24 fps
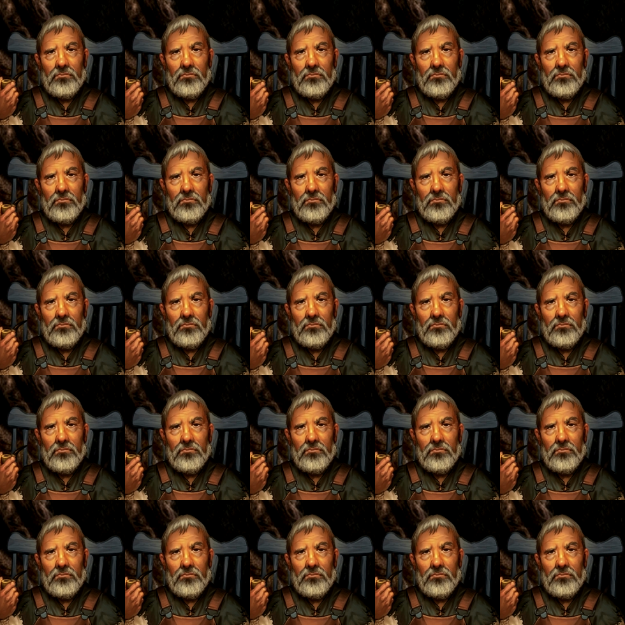
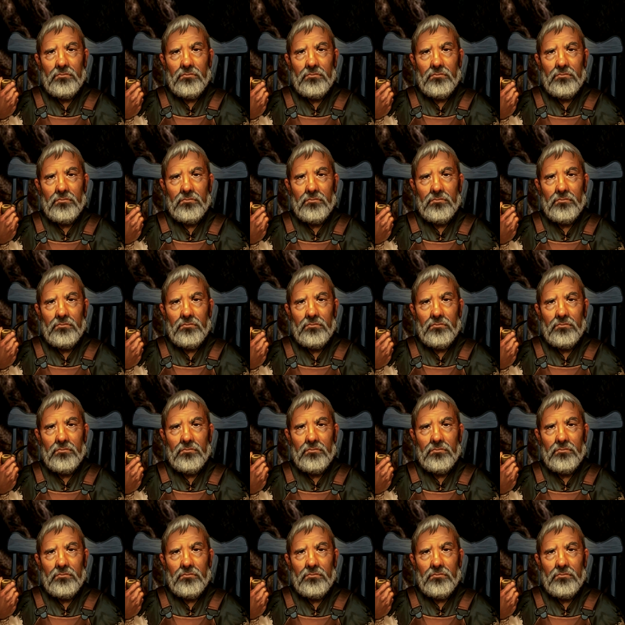
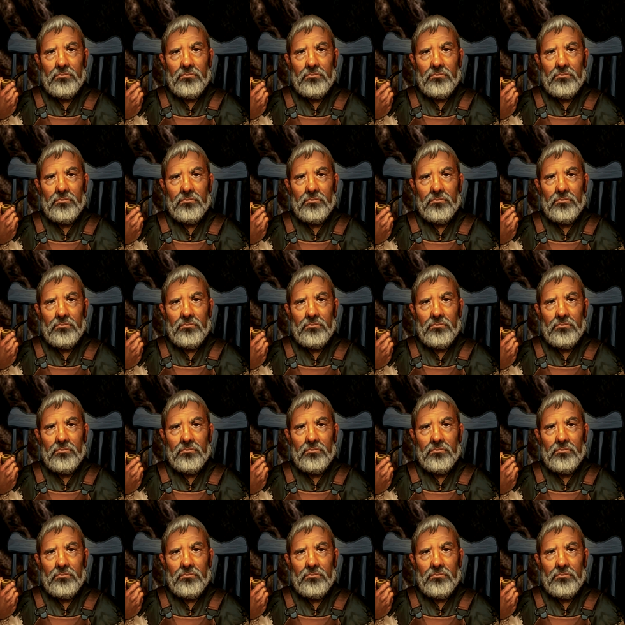
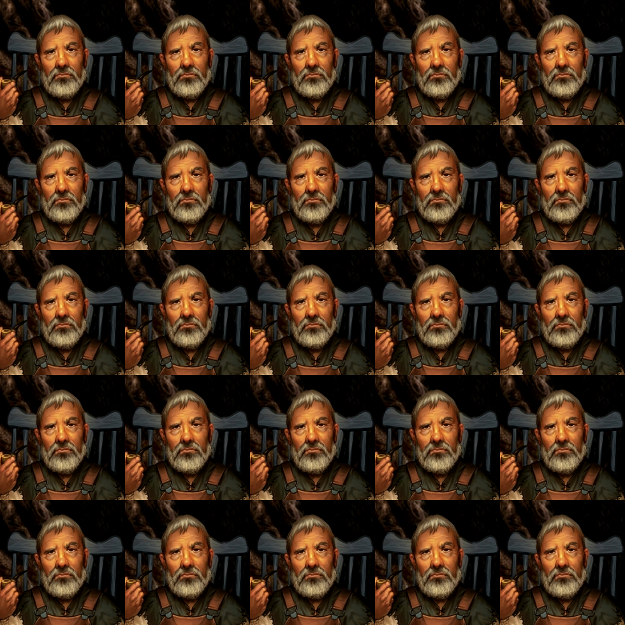
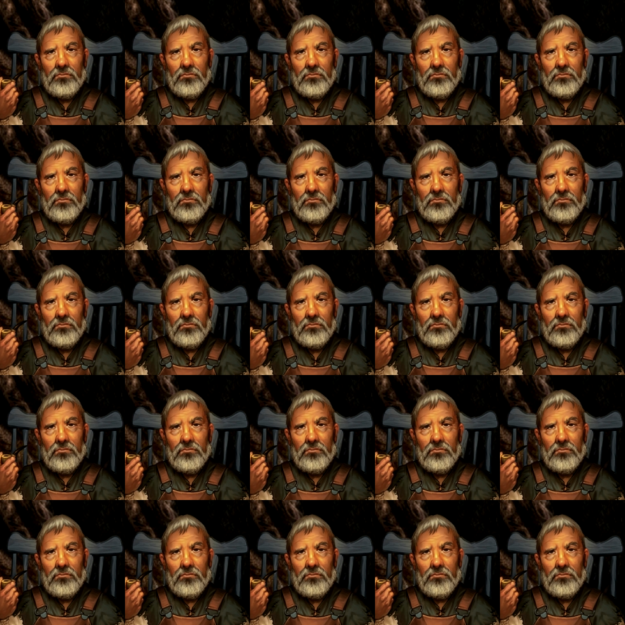
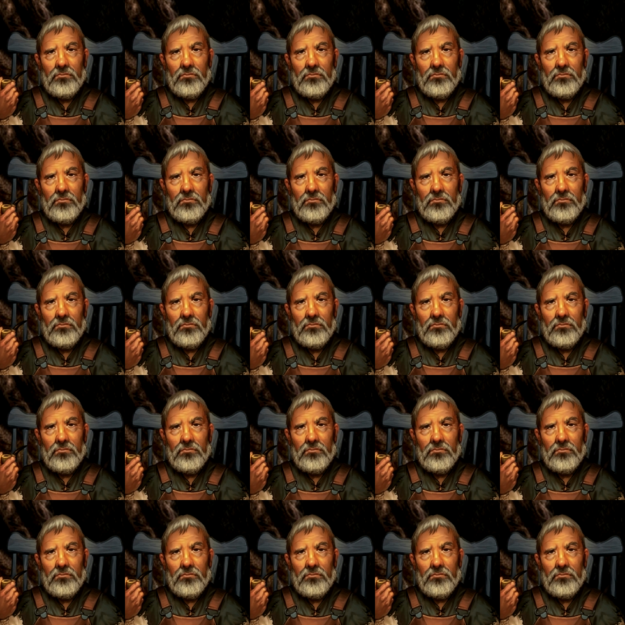
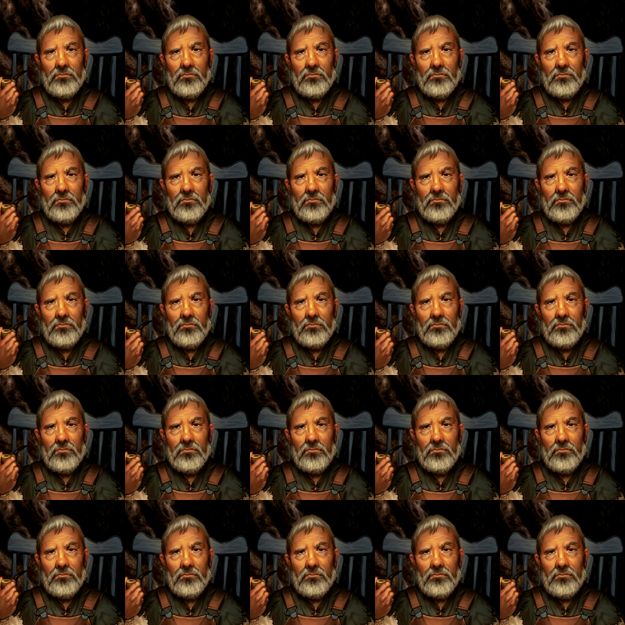
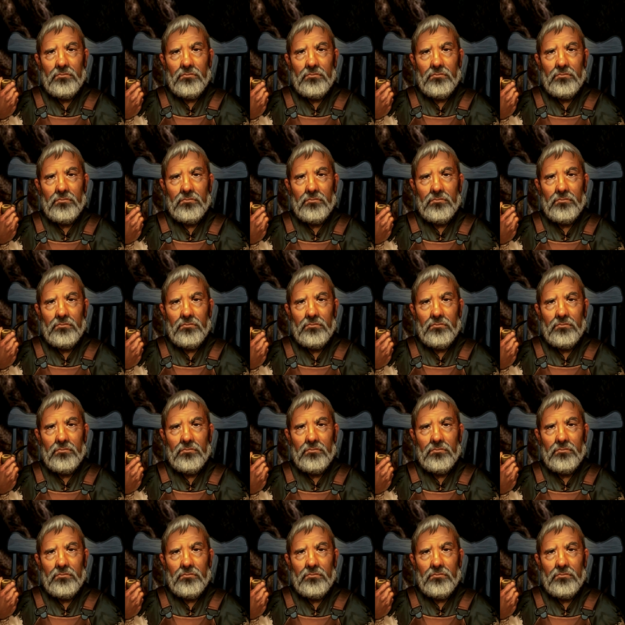This is a still picture; no speech is visible.